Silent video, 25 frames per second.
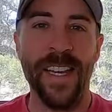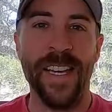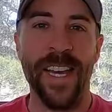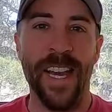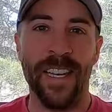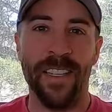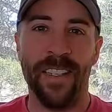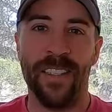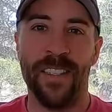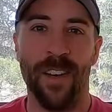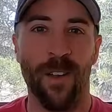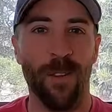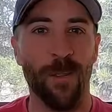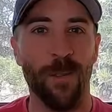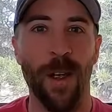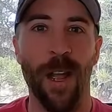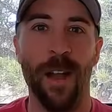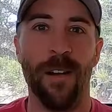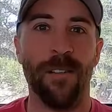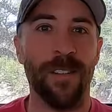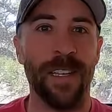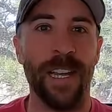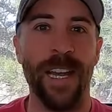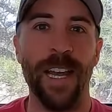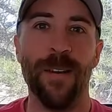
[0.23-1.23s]
Hey guys,
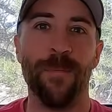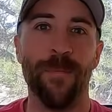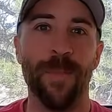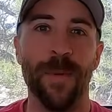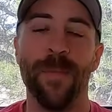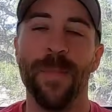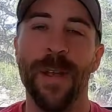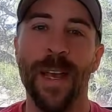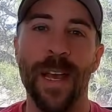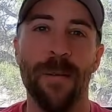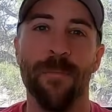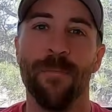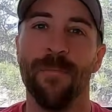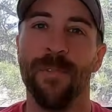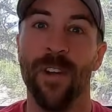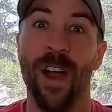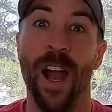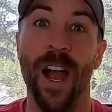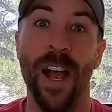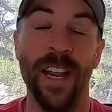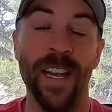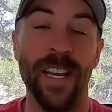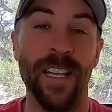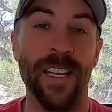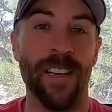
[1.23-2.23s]
Colorado Camper Man
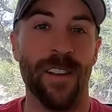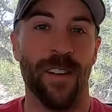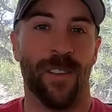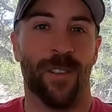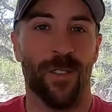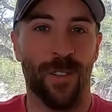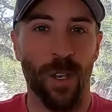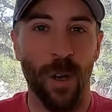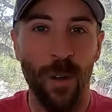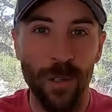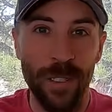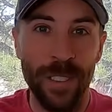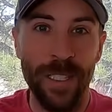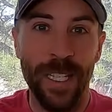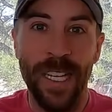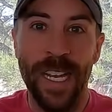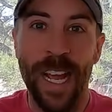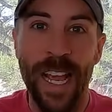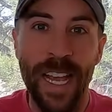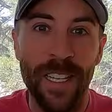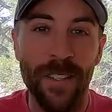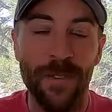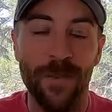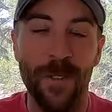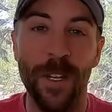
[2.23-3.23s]
Brian here. So in
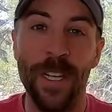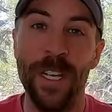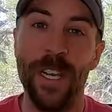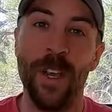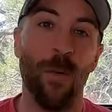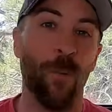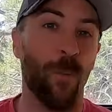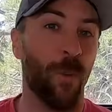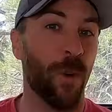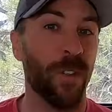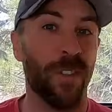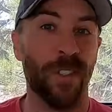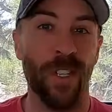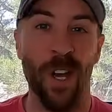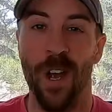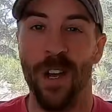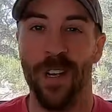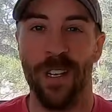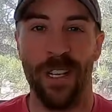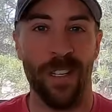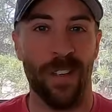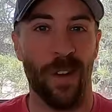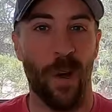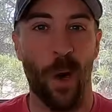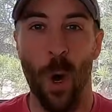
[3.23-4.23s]
today's video, we're
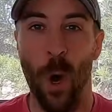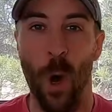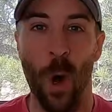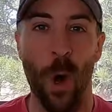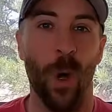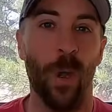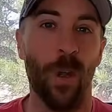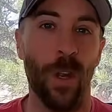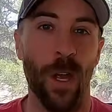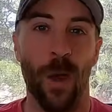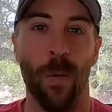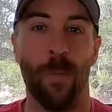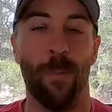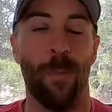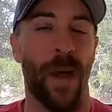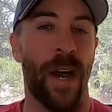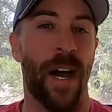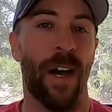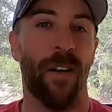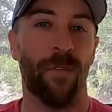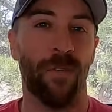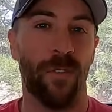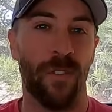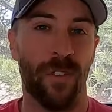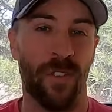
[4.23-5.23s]
talking all
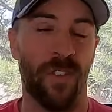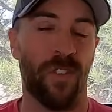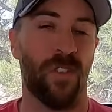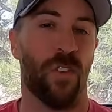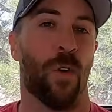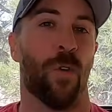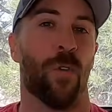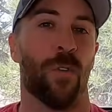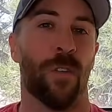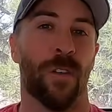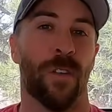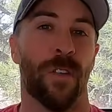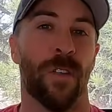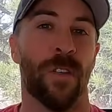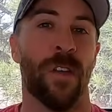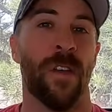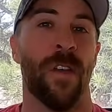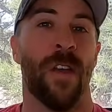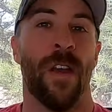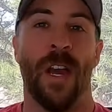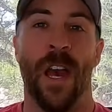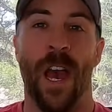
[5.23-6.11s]
about solar.